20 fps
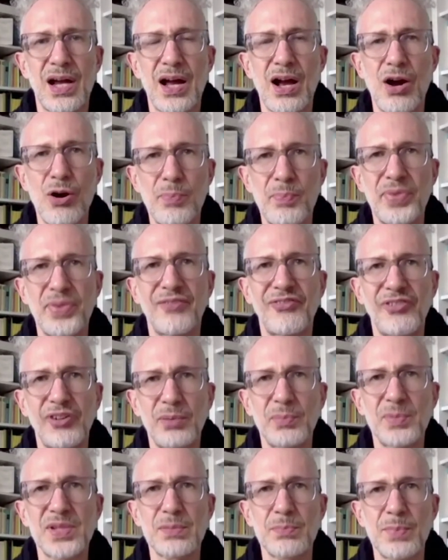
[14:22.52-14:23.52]
hope the
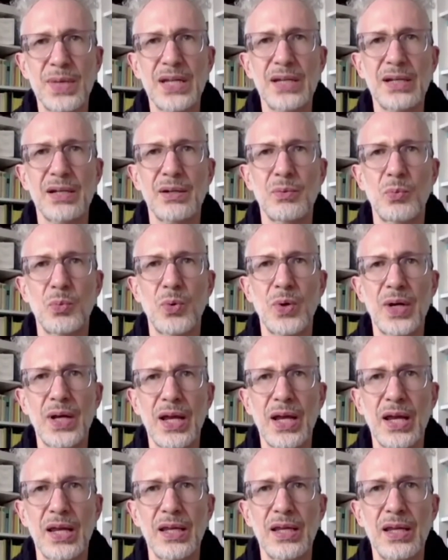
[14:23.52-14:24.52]
film is made in a
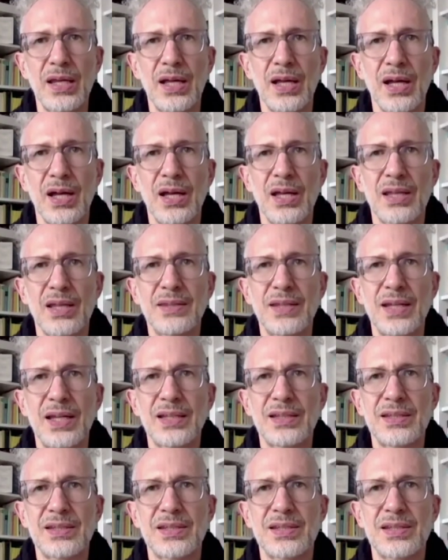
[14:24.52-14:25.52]
way
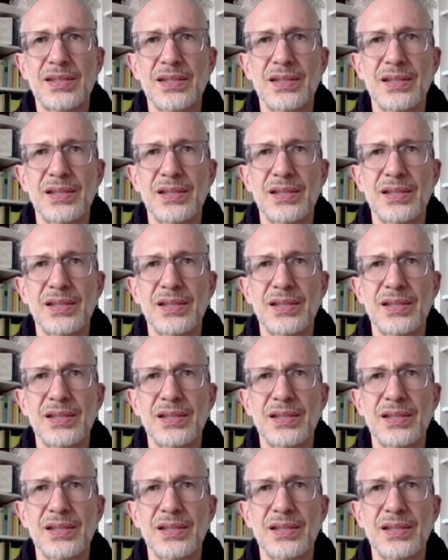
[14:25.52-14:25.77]
that